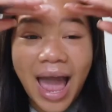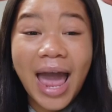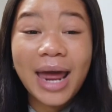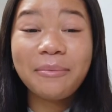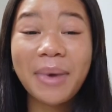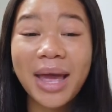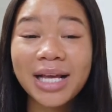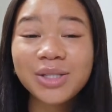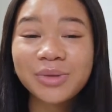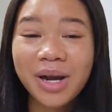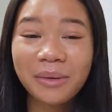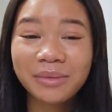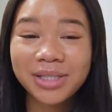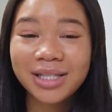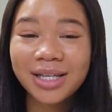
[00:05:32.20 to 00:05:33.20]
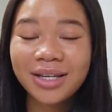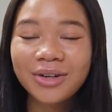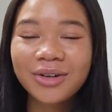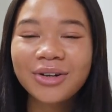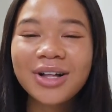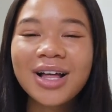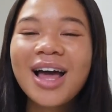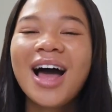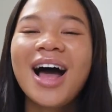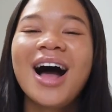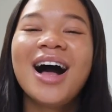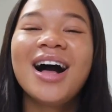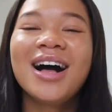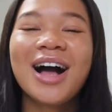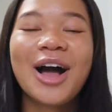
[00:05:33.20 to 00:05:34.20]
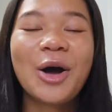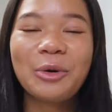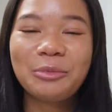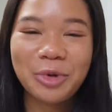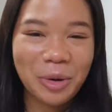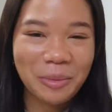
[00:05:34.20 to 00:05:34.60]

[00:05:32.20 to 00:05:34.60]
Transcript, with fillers: I had bangs when I was little. I hope